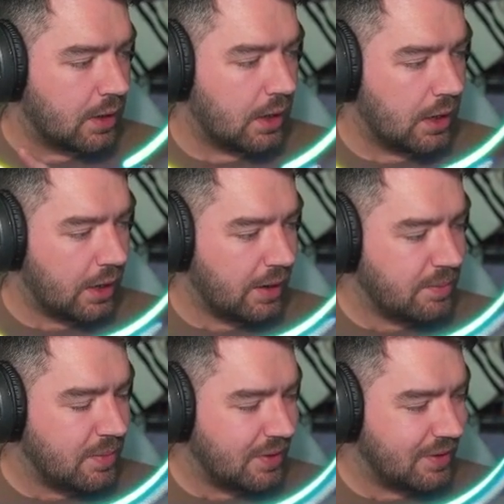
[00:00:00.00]

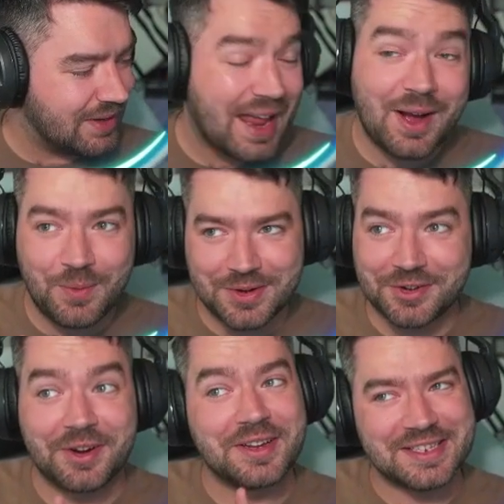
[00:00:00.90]
I'm now wondering,
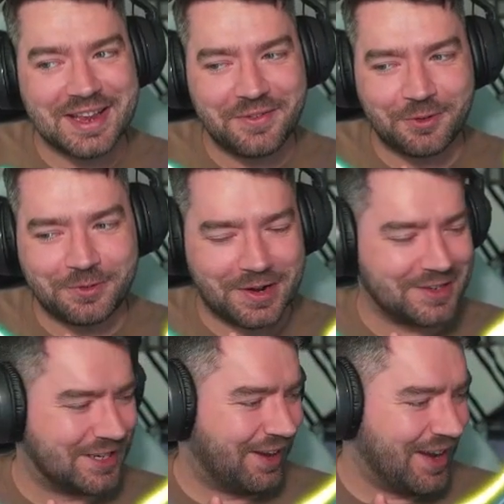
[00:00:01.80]
I'm going to say it for a third
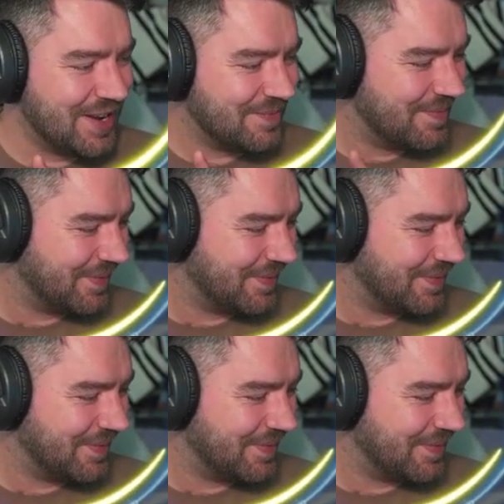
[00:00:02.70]
time.